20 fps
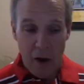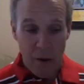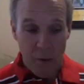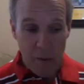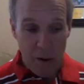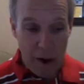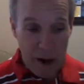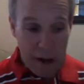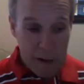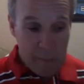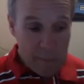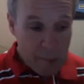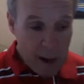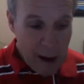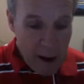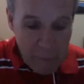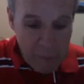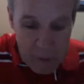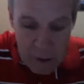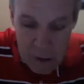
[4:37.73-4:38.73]
All right,
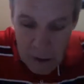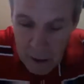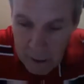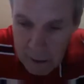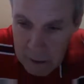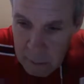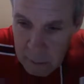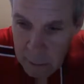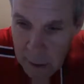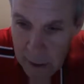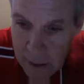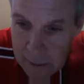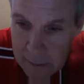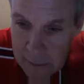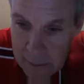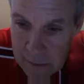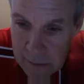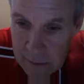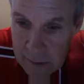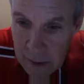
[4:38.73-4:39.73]
after talking
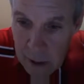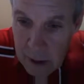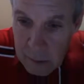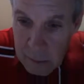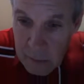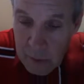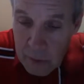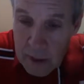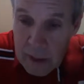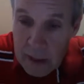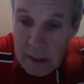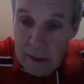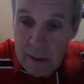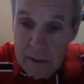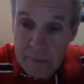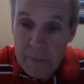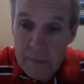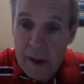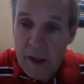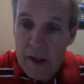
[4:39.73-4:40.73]
about Donna
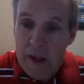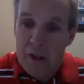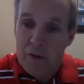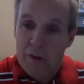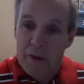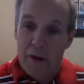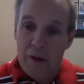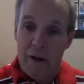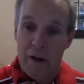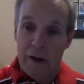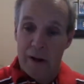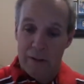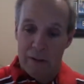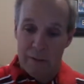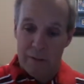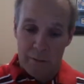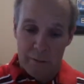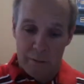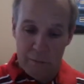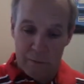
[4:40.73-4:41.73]
Marina,
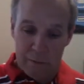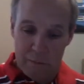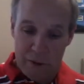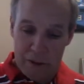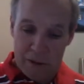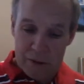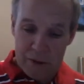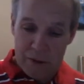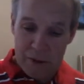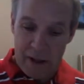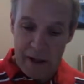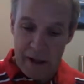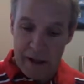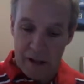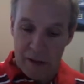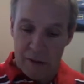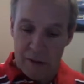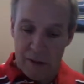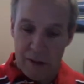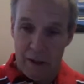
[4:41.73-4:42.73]
the rest of
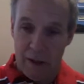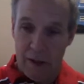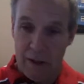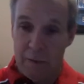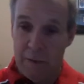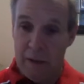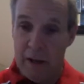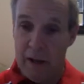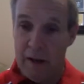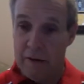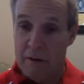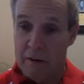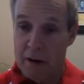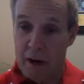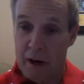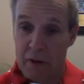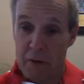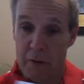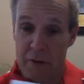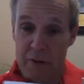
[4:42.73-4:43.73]
that
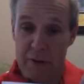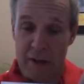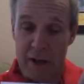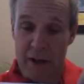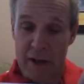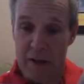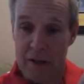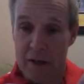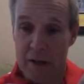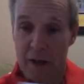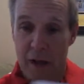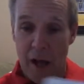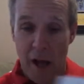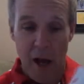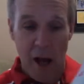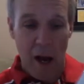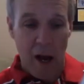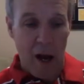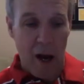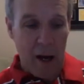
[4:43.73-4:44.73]
introductory section
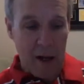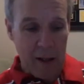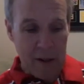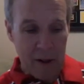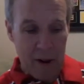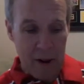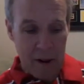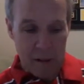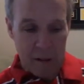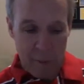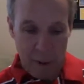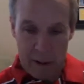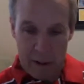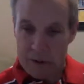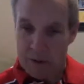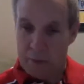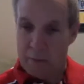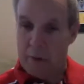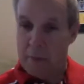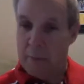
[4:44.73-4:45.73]
talks
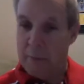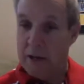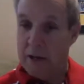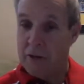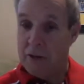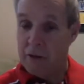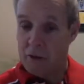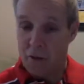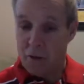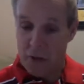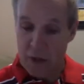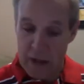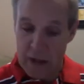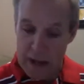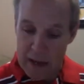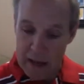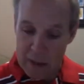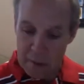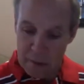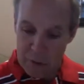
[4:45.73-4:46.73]
about some of the major
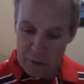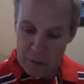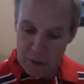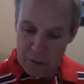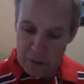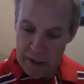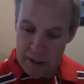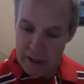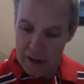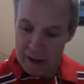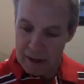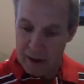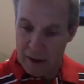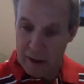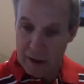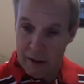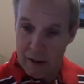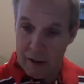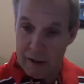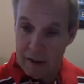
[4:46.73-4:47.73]
themes in
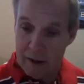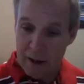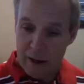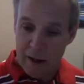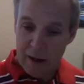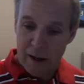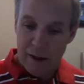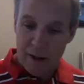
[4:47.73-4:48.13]
the